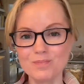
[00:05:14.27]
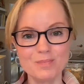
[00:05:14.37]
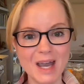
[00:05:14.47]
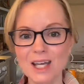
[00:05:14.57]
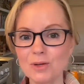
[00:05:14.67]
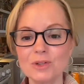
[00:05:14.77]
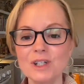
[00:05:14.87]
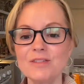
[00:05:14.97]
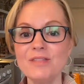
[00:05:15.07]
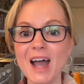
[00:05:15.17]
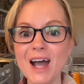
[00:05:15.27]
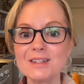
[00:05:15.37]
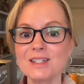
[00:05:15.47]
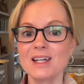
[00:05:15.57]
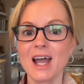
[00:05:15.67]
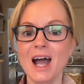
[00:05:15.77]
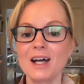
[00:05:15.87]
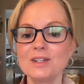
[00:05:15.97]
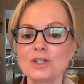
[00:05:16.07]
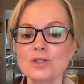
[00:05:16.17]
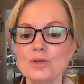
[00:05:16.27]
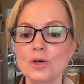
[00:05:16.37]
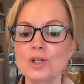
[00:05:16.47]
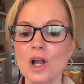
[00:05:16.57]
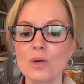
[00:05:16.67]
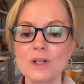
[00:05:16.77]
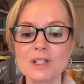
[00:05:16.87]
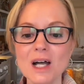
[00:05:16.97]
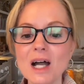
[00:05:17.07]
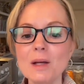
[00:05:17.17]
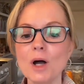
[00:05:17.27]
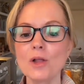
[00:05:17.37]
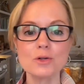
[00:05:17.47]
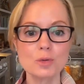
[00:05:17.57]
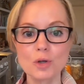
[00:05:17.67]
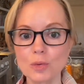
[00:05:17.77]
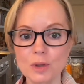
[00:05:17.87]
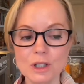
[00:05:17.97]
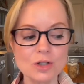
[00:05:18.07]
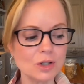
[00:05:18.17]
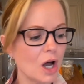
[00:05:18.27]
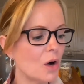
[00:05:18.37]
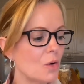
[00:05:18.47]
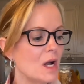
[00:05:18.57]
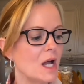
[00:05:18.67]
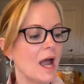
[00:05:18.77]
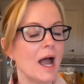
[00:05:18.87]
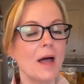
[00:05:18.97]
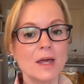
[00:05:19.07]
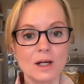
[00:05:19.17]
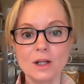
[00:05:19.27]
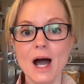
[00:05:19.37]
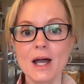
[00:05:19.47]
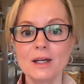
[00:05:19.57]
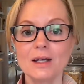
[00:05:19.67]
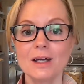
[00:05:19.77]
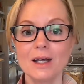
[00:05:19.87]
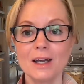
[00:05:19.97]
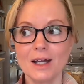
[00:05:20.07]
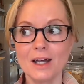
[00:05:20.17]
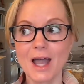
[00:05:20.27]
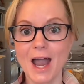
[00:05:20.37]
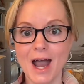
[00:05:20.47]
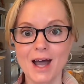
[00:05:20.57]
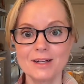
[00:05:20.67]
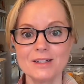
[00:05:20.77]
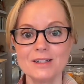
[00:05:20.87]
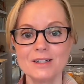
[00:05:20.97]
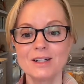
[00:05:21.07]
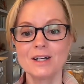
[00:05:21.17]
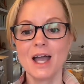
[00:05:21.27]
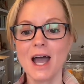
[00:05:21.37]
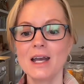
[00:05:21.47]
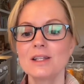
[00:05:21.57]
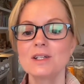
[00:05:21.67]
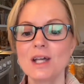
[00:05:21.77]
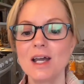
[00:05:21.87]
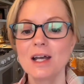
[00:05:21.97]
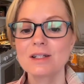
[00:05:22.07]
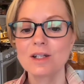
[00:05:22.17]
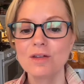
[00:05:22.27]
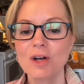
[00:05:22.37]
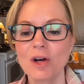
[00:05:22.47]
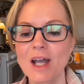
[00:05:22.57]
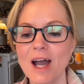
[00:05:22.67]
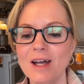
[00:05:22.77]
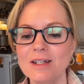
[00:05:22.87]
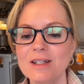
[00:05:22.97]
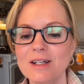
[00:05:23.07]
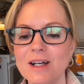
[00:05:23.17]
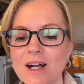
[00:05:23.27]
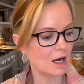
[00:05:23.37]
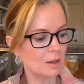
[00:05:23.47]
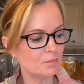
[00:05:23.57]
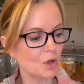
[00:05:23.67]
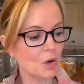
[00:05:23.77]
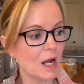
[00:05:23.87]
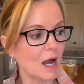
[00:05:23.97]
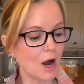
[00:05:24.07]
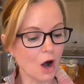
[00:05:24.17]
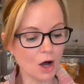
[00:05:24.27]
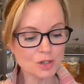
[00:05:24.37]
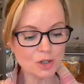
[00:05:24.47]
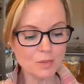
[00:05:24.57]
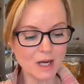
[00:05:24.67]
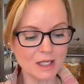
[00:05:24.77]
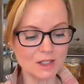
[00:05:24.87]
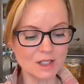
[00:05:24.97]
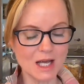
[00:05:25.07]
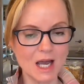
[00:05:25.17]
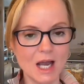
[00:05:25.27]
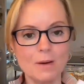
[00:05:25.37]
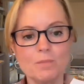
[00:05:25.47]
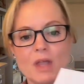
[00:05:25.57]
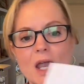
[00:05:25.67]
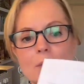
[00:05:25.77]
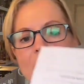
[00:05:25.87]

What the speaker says: bang it really fast and add the sucrose all at one time. Others will go really slow. And then a lot had adding the 10X at the very end. Okay, I also made today a